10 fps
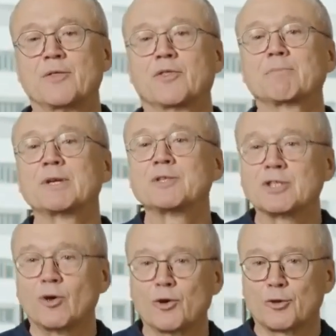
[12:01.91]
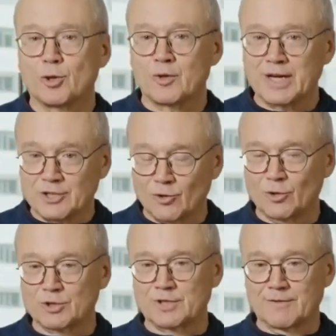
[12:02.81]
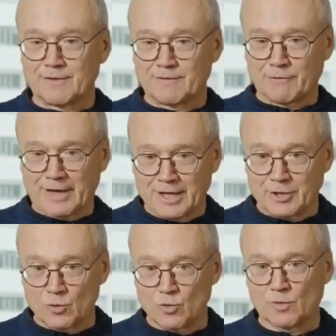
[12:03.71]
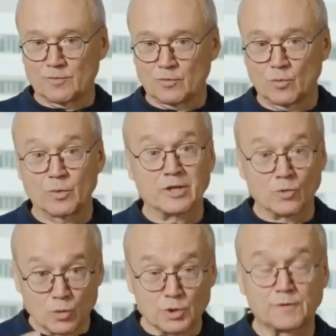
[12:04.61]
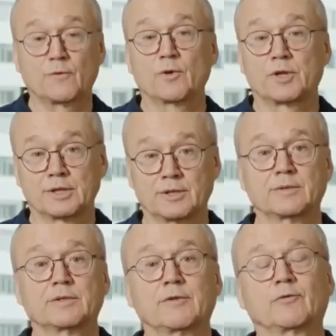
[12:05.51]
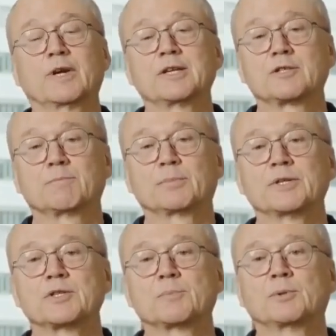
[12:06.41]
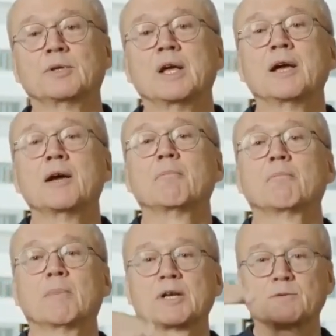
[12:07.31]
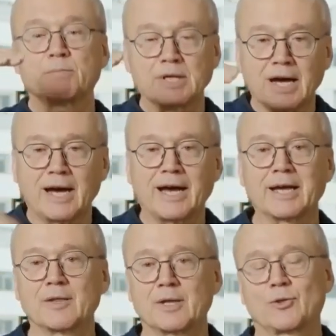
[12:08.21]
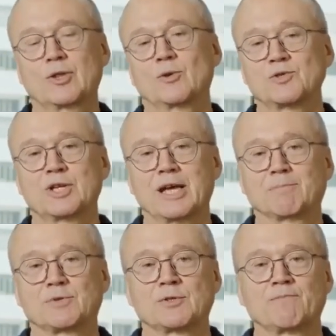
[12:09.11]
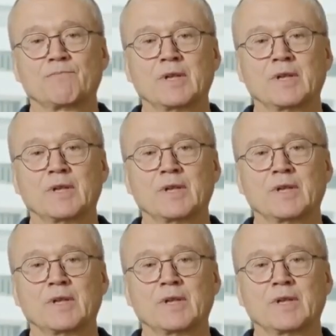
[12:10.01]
That means our threshold value we use for the differential principle must be higher than 1000 amps.